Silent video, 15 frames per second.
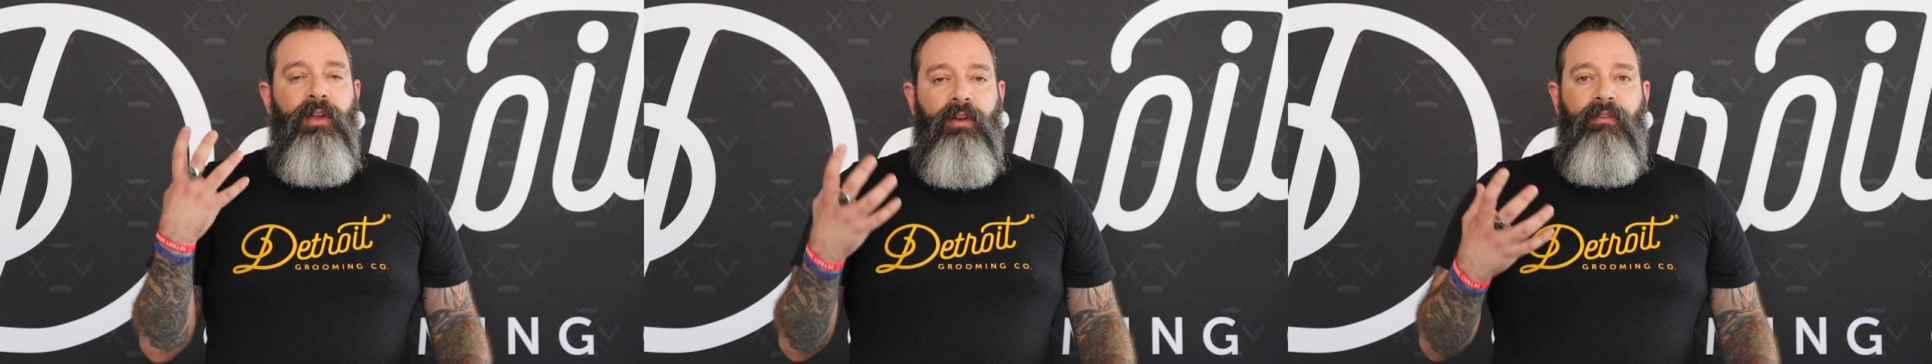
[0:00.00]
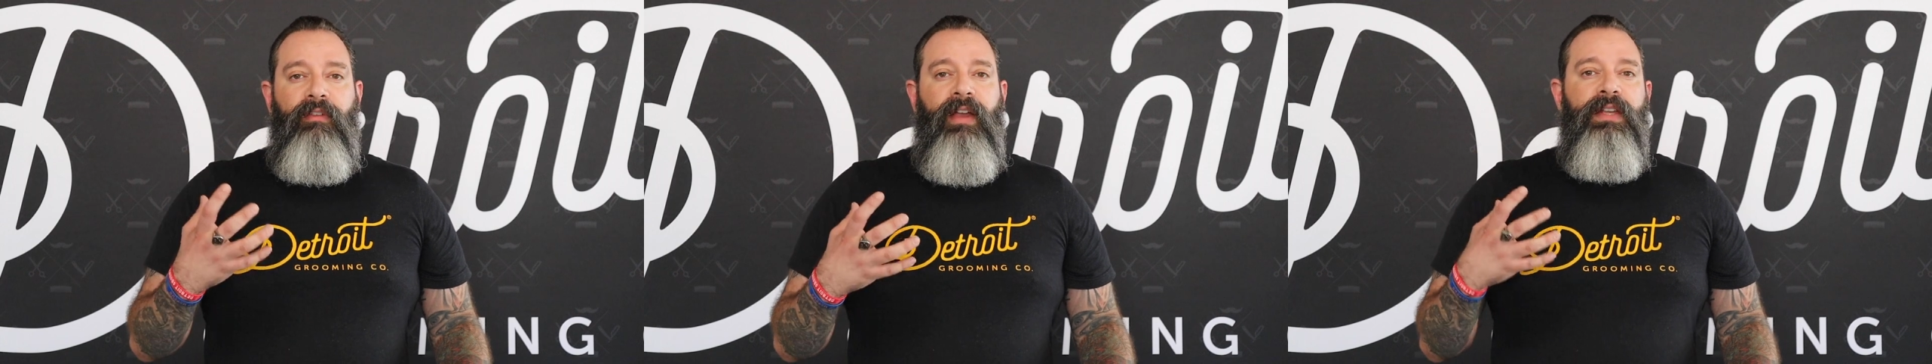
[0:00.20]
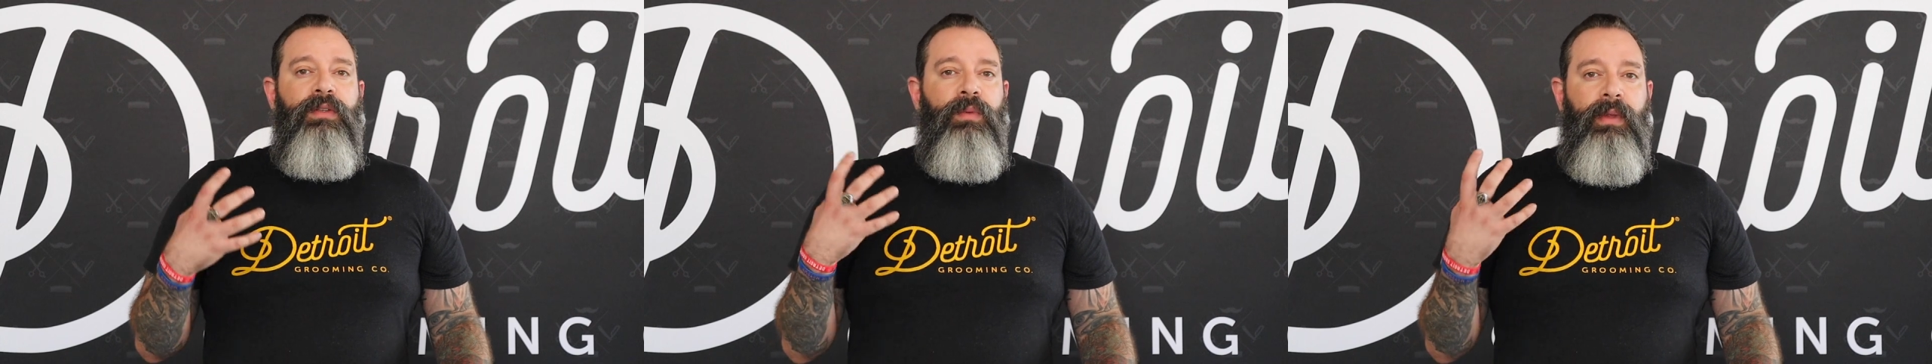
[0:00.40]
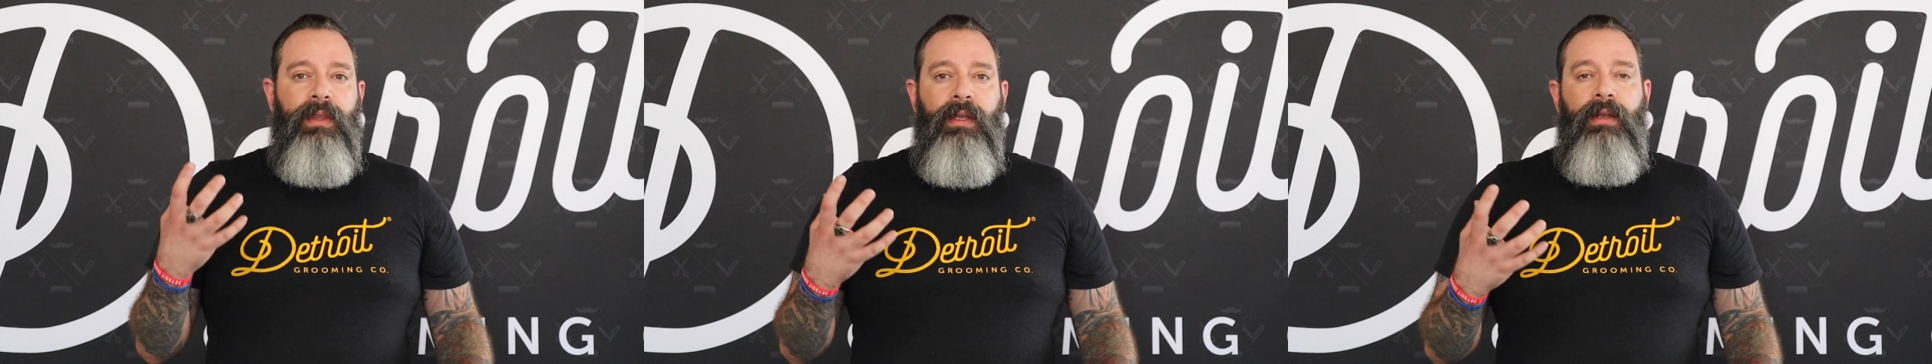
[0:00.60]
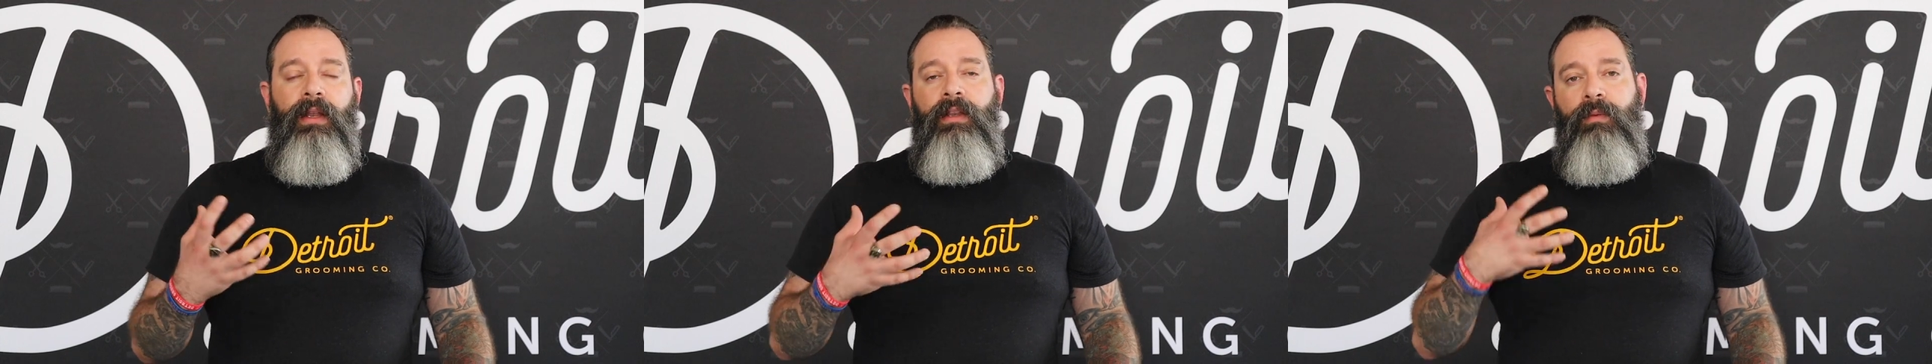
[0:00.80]
your face
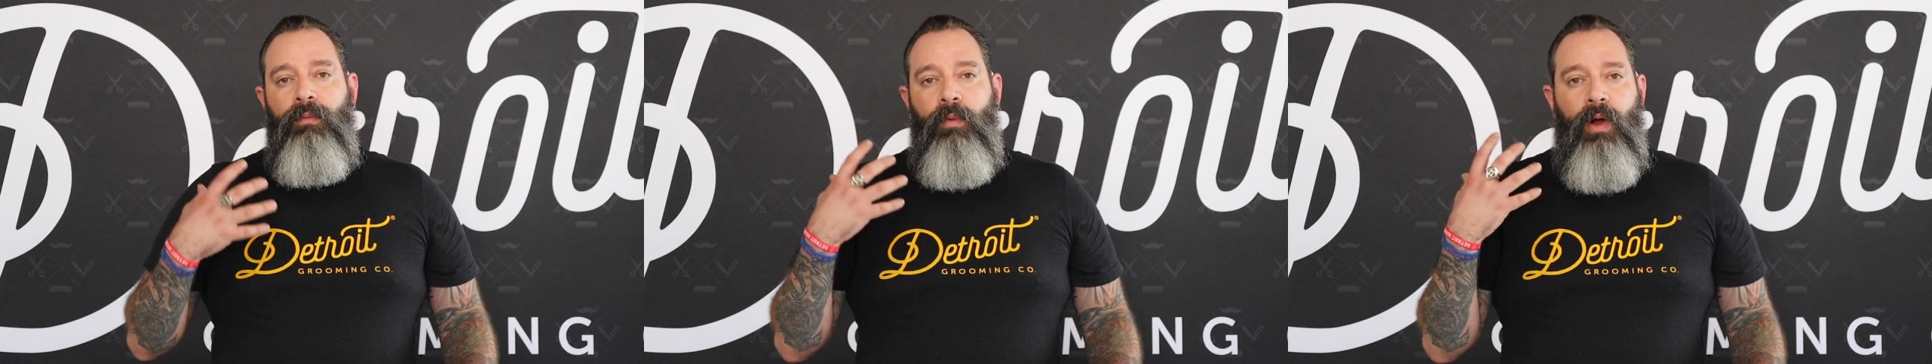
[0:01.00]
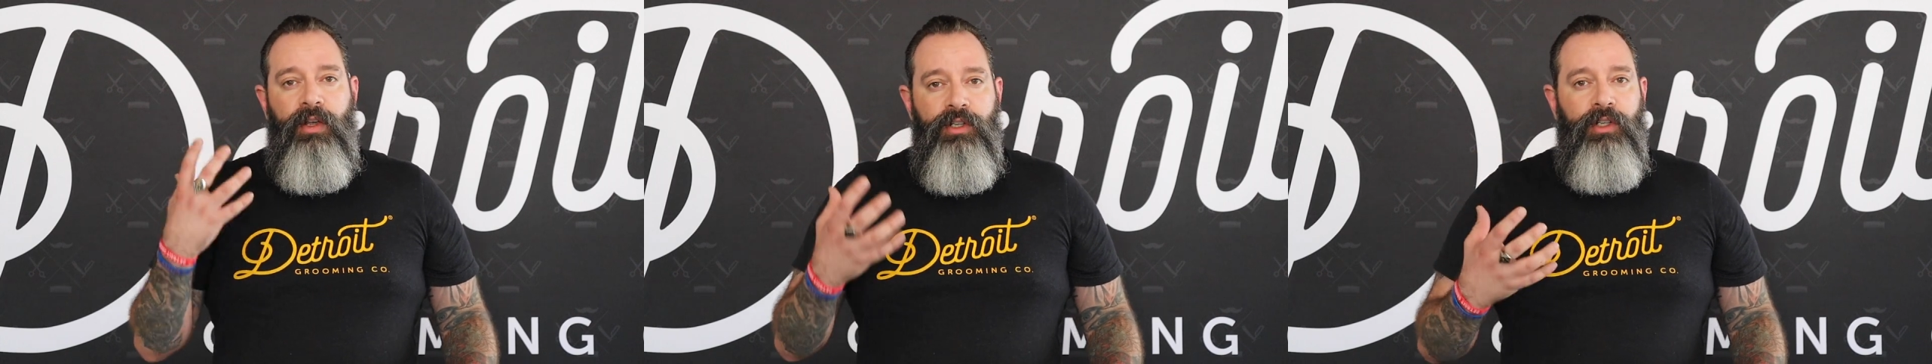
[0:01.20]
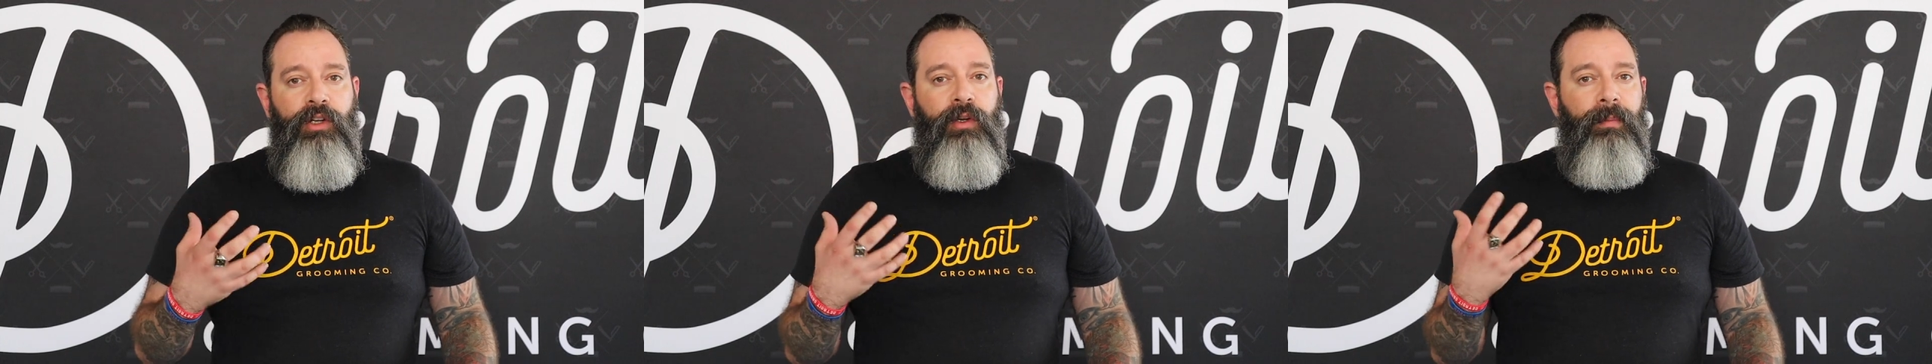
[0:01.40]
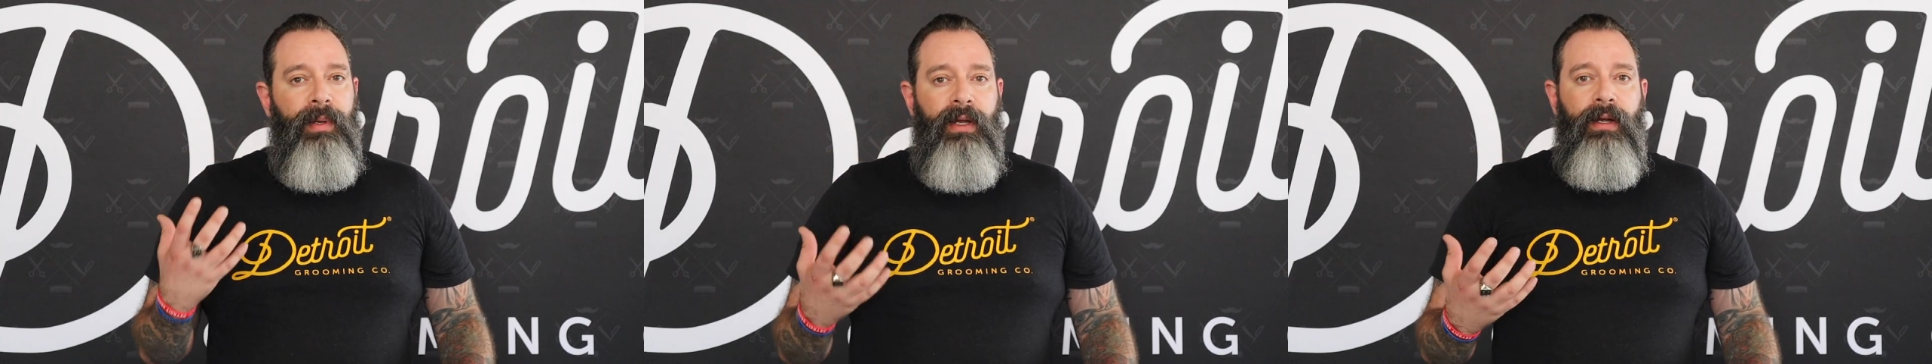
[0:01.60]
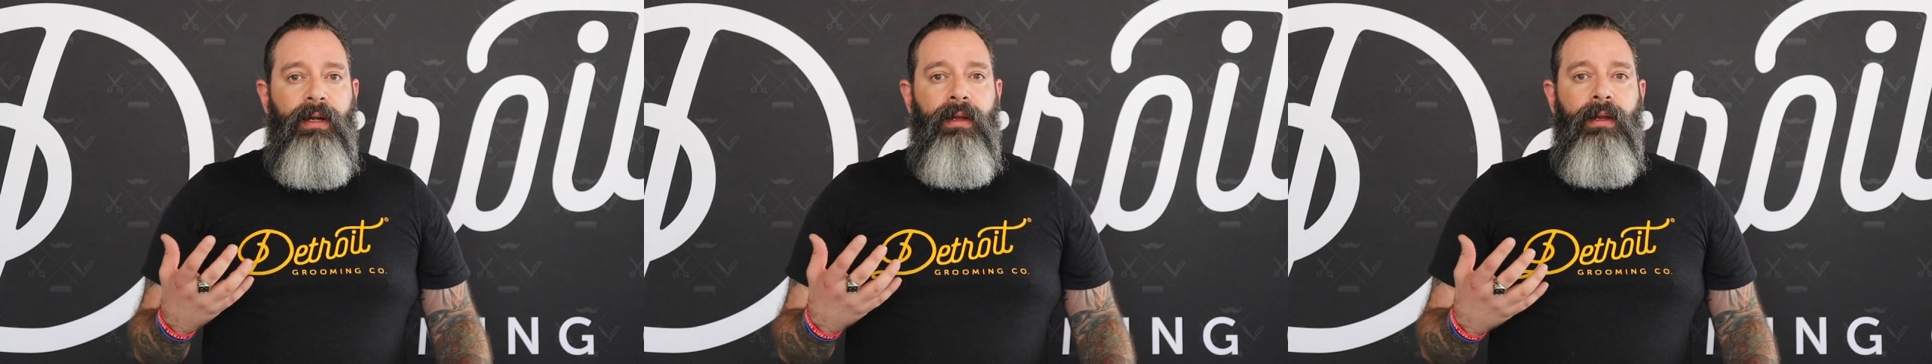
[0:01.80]
with it and washing your
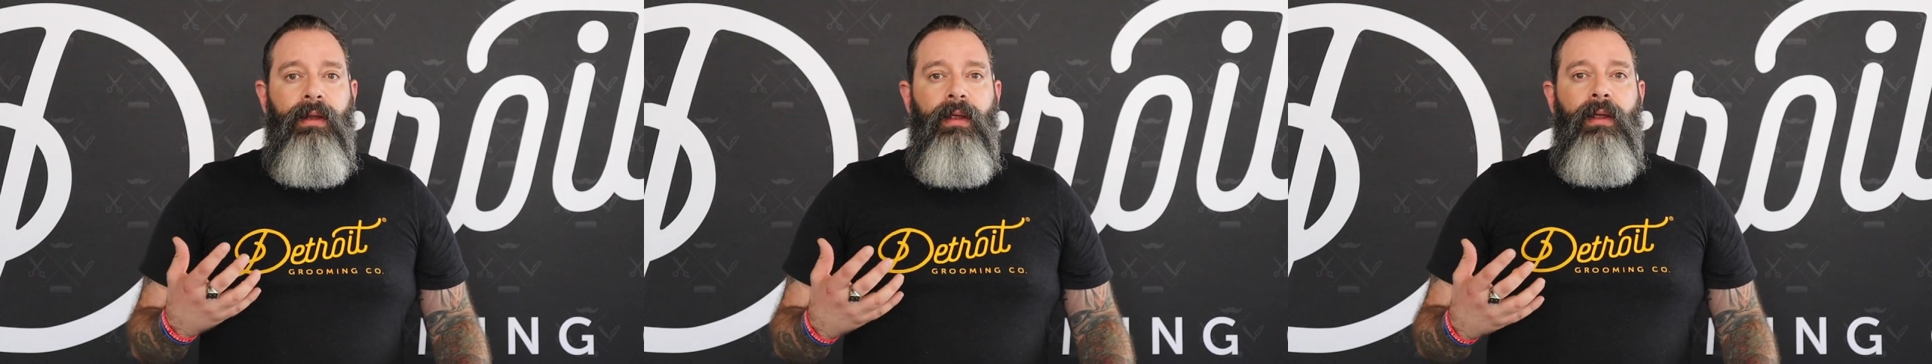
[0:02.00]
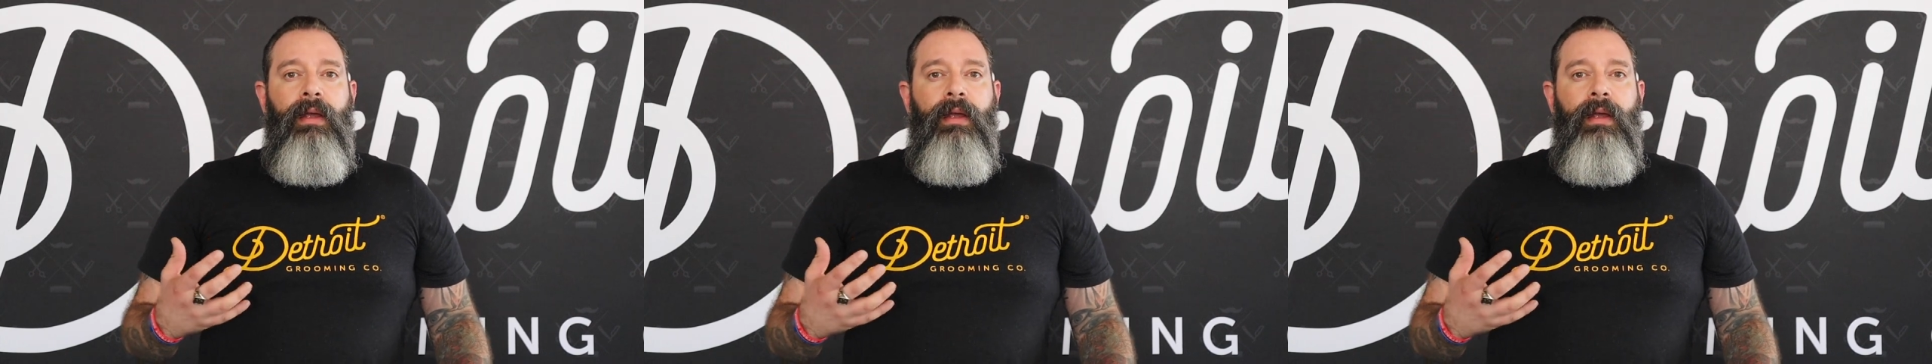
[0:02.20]
beard.